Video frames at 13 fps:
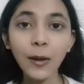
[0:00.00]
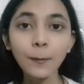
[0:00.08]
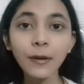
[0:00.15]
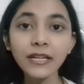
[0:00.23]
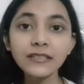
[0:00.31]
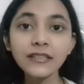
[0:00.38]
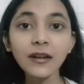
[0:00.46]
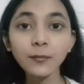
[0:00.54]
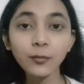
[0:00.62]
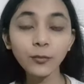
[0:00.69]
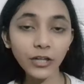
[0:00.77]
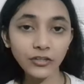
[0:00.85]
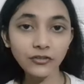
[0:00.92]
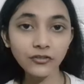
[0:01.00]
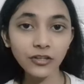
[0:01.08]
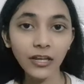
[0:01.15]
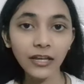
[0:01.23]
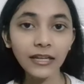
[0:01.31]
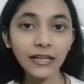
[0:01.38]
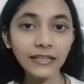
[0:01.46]
but a bridge
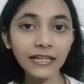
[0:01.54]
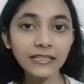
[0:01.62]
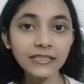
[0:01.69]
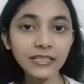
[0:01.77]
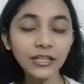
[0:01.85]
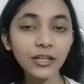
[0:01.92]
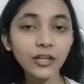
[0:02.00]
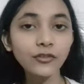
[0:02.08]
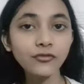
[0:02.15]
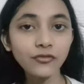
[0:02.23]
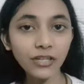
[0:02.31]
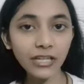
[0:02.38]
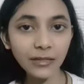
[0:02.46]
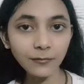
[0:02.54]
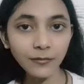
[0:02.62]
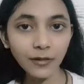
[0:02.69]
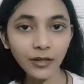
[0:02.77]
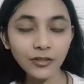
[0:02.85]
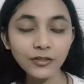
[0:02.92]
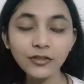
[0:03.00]
connecting your dream
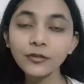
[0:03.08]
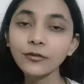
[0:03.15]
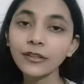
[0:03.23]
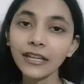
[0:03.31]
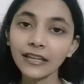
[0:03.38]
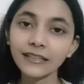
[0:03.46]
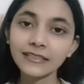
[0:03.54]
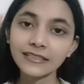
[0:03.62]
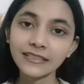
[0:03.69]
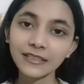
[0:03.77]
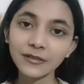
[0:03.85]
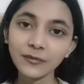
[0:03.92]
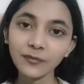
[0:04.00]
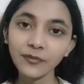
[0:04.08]
to reality.